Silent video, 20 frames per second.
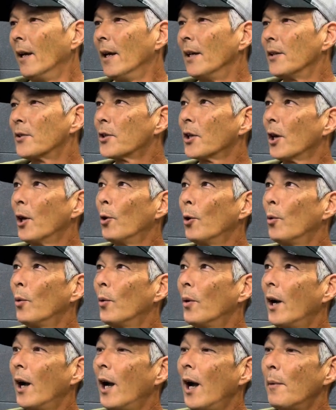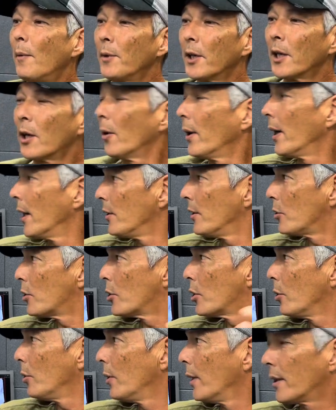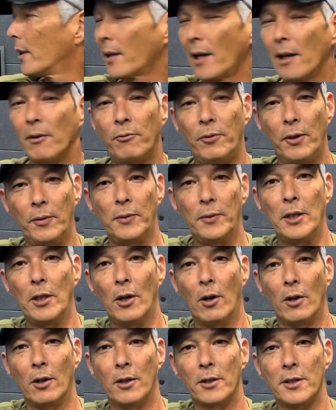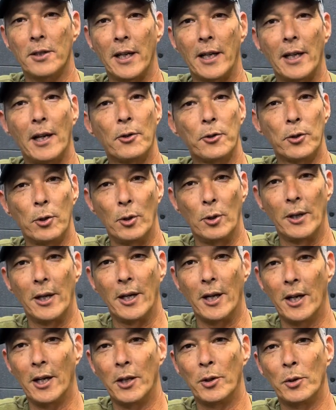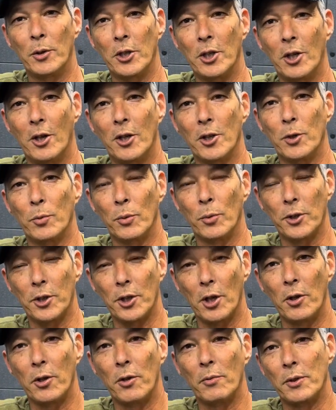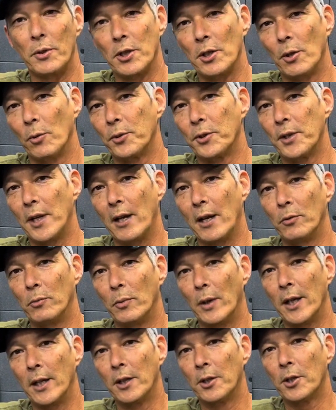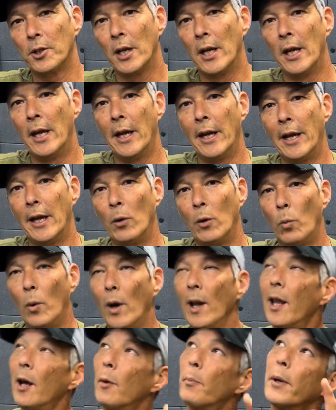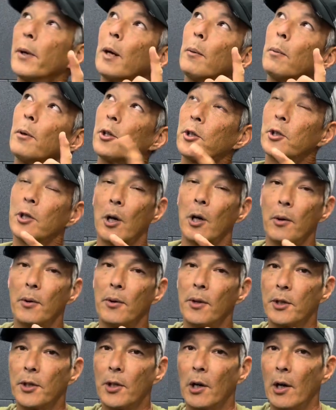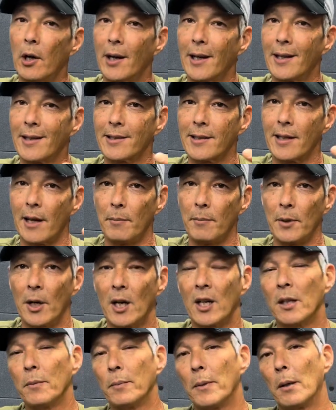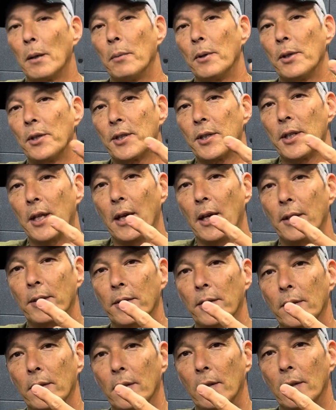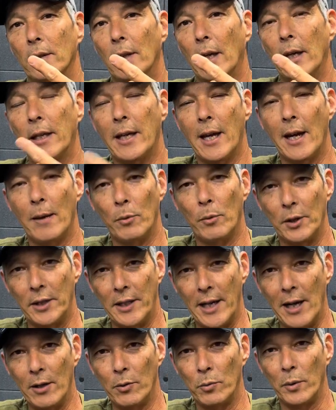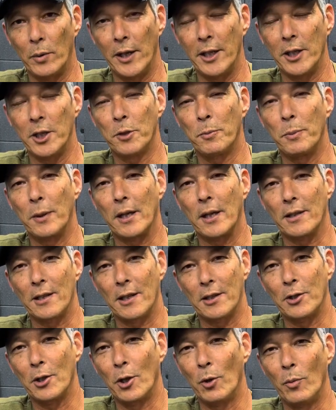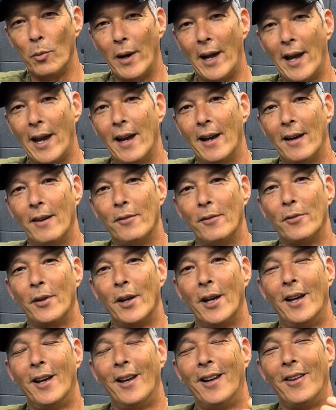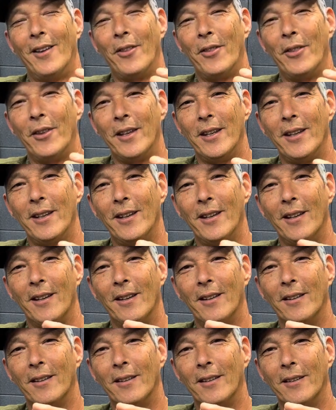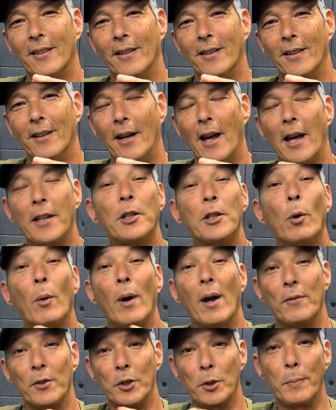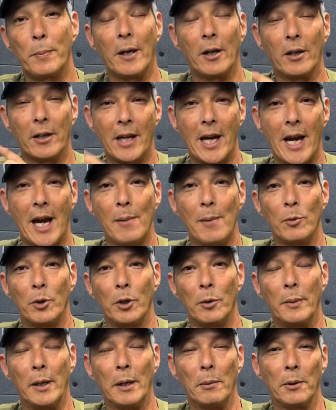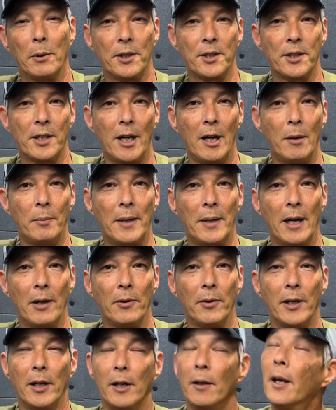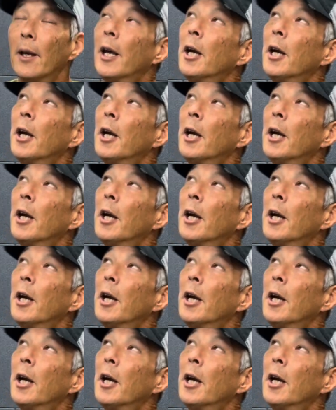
And so I'm going to go ahead and shoot it at 50 yards and I'll shoot it at 100 yards. We'll show you the results down range. And while I'll be able to show you the targets, I'm not going to be able to set a camera downrange because I don't have the I don't have a spare camera to be able to set up down there.